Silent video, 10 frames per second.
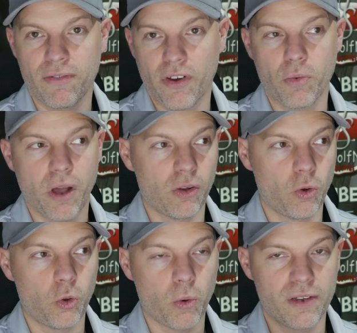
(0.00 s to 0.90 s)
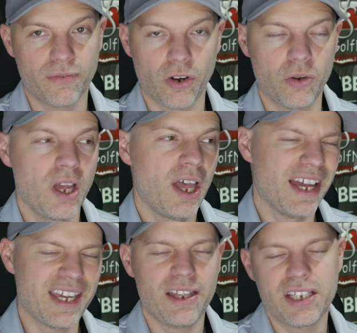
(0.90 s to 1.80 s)
very well all the way through.
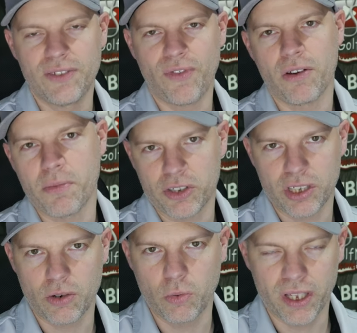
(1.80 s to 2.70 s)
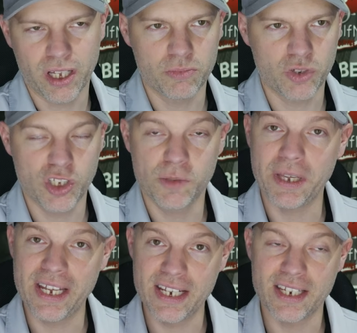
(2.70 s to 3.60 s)
Again, this is very much so when it comes to
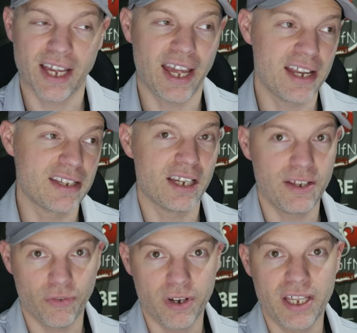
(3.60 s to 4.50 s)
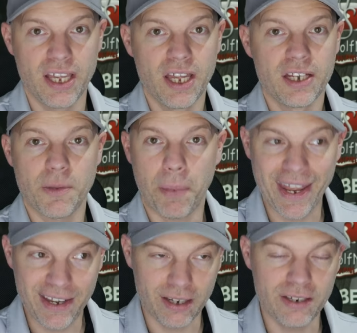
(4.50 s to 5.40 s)
speed and delivery
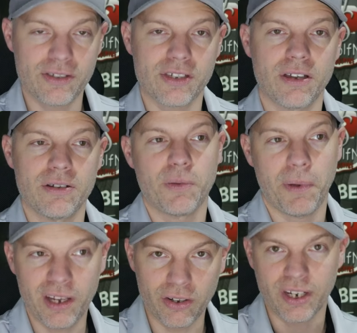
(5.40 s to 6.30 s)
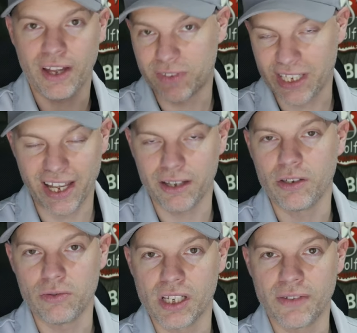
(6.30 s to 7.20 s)
dependent. So depending on obviously how
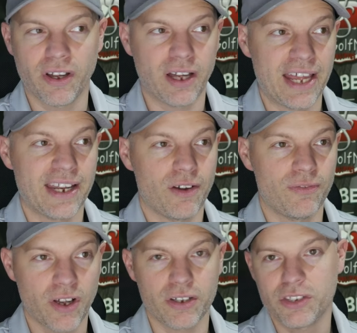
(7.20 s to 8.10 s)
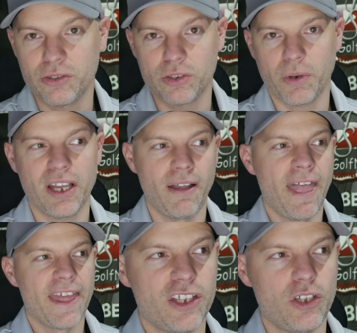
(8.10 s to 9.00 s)
you deliver and how fast you swing,
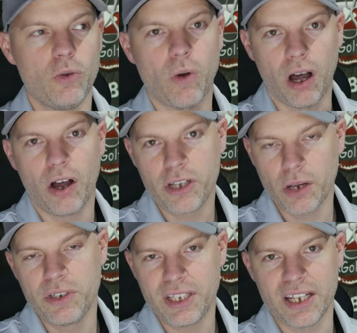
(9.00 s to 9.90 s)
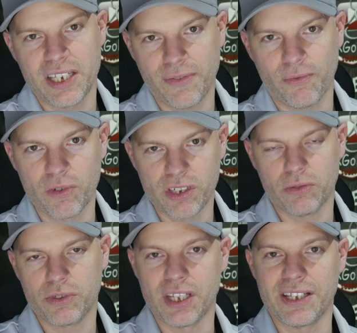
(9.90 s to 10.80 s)
you are going to get different
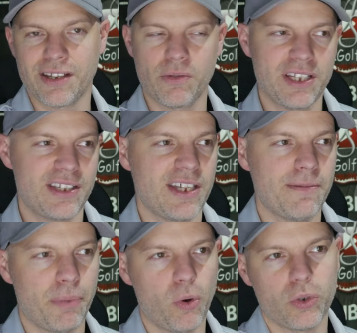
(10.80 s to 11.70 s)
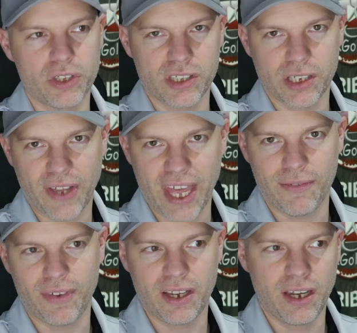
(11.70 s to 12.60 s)
results of this. So this is the importance of
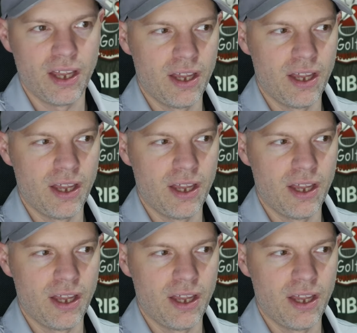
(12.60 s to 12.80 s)
having